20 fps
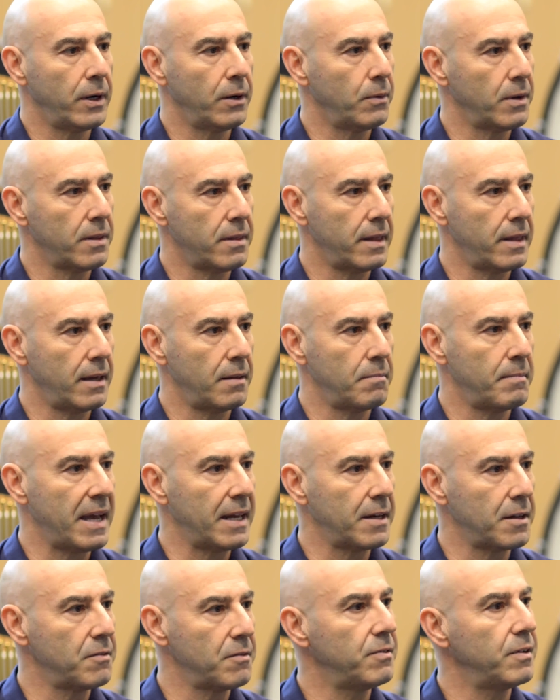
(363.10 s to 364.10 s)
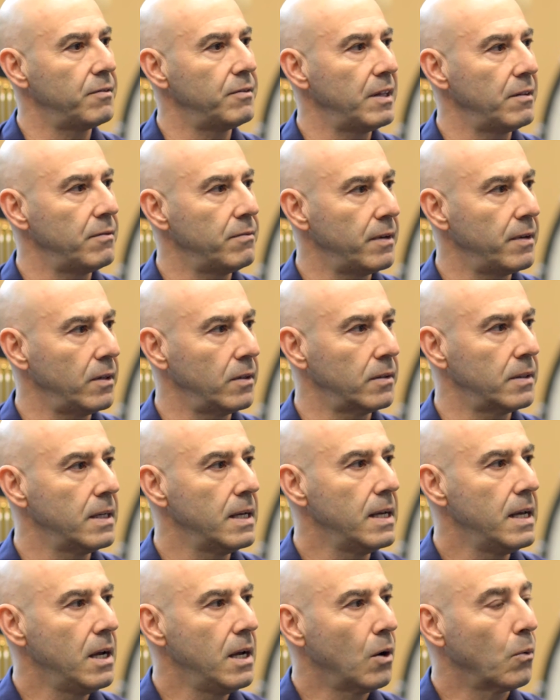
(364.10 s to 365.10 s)
with the band of the 15th Field
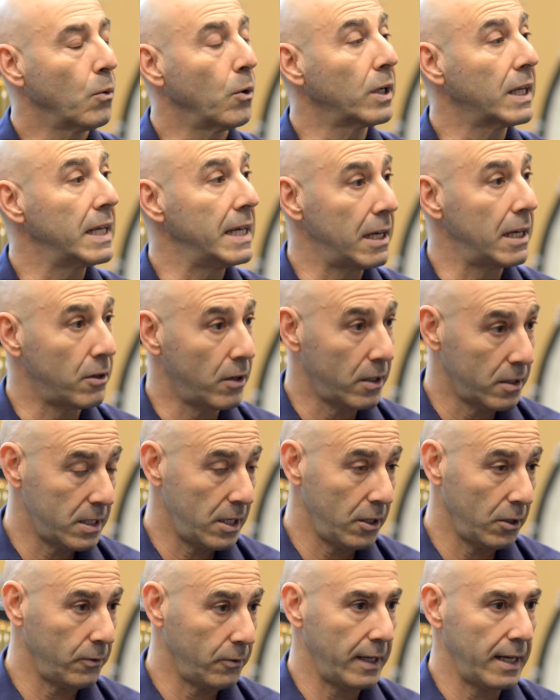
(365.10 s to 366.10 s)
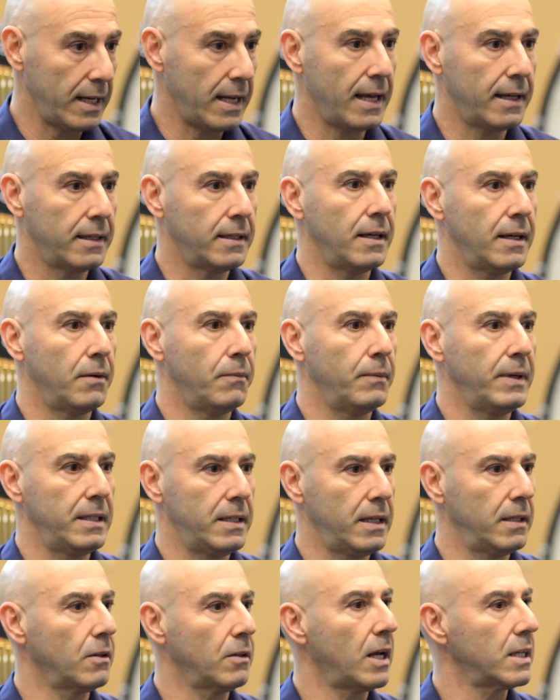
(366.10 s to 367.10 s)
Royal Canadian Artillery. And we
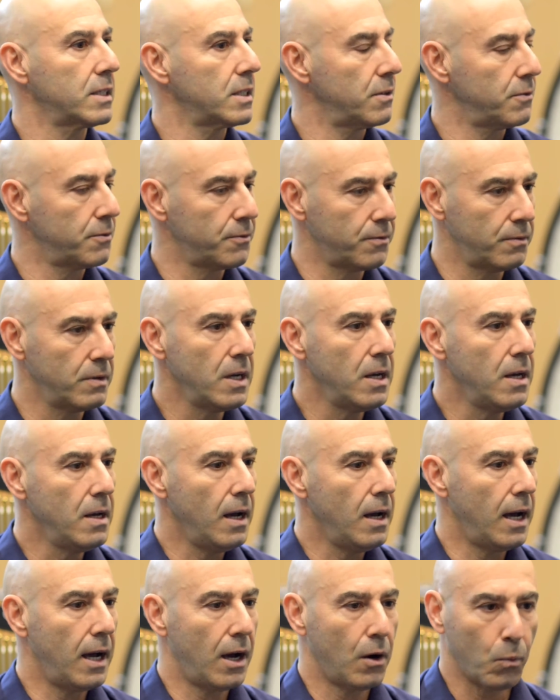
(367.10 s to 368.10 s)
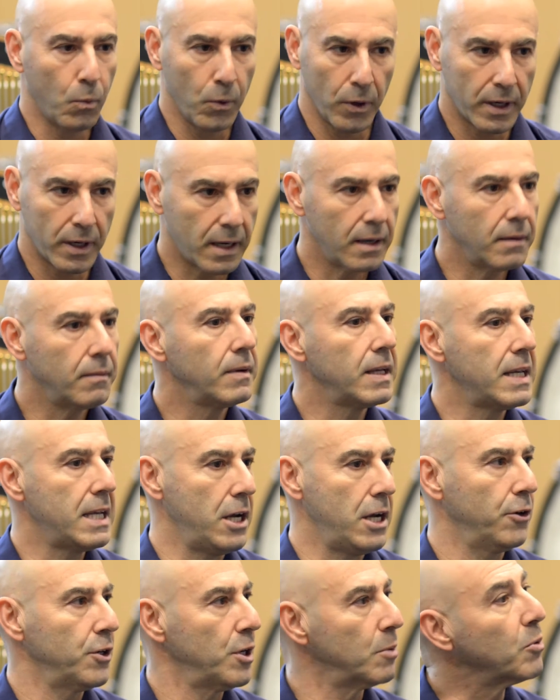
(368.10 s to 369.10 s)
did lots of work
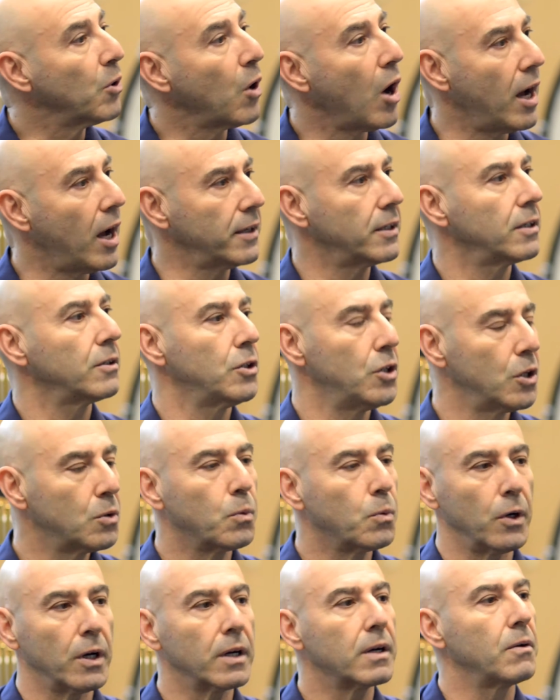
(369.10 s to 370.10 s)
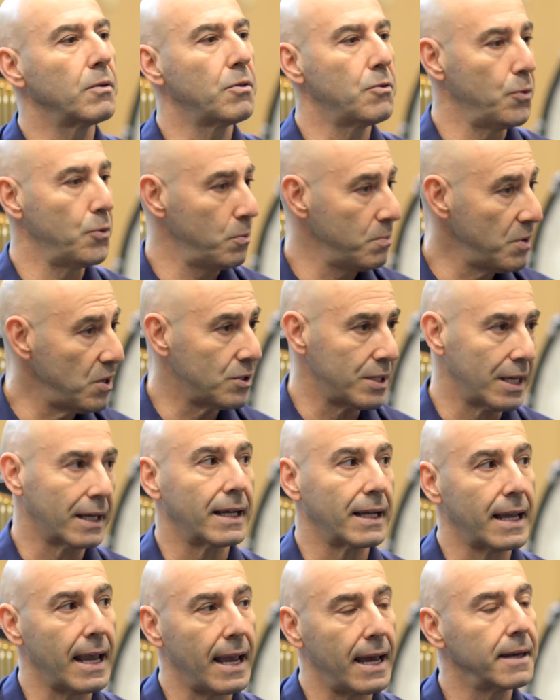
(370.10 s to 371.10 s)
here and abroad, good work, through music
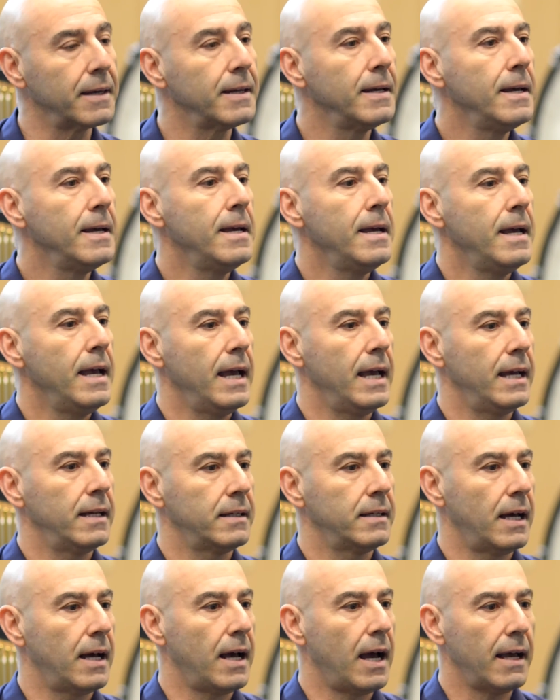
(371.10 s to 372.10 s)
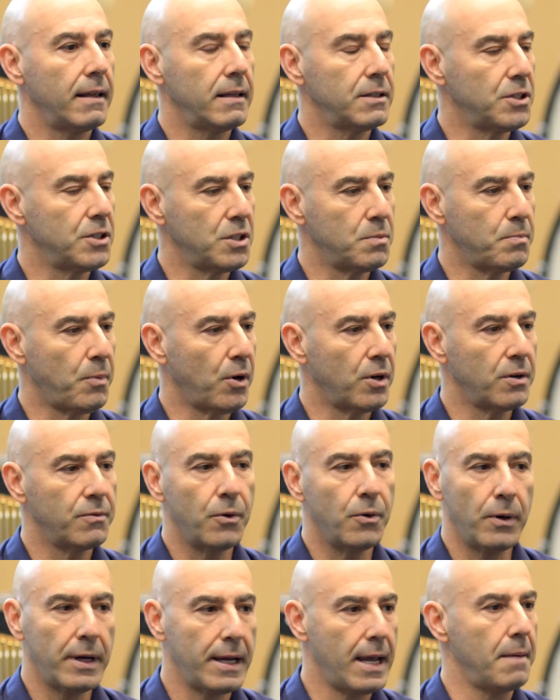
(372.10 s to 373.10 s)
again. And it's just part of
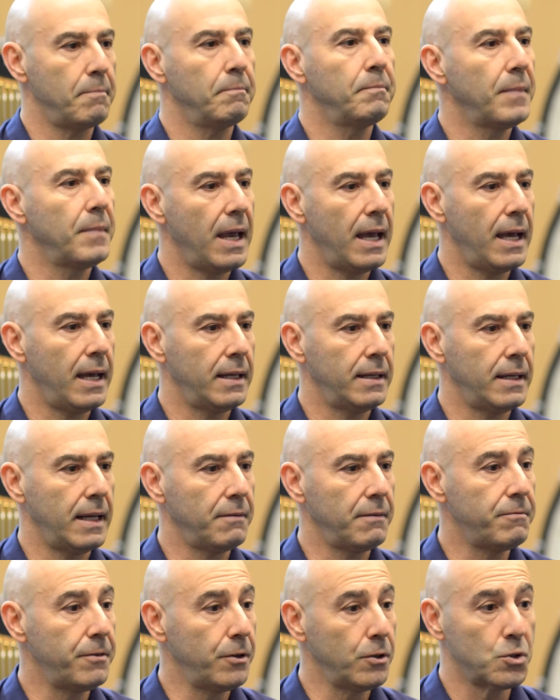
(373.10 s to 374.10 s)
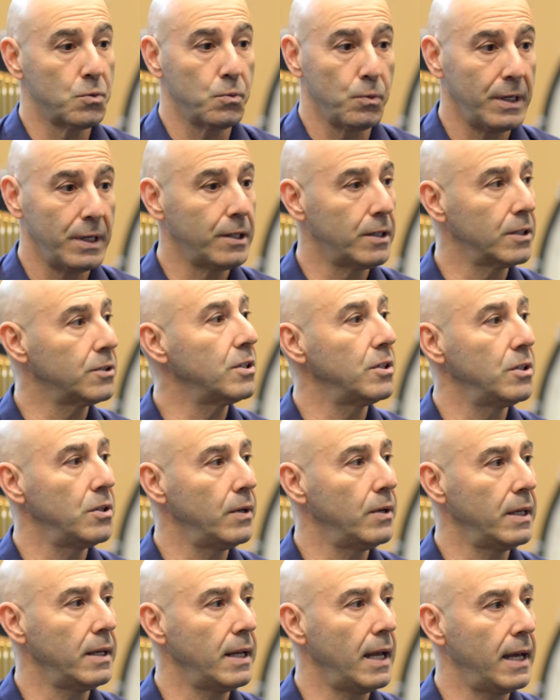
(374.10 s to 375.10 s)
who I am. And it feels really good to
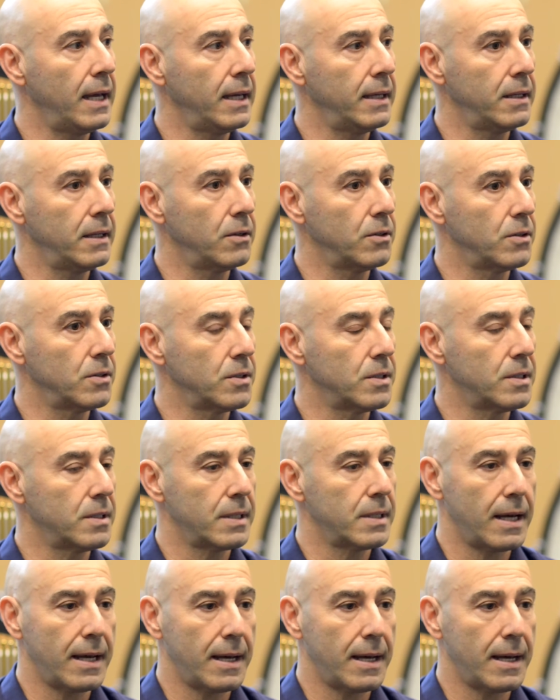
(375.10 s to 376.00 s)
do it. And there's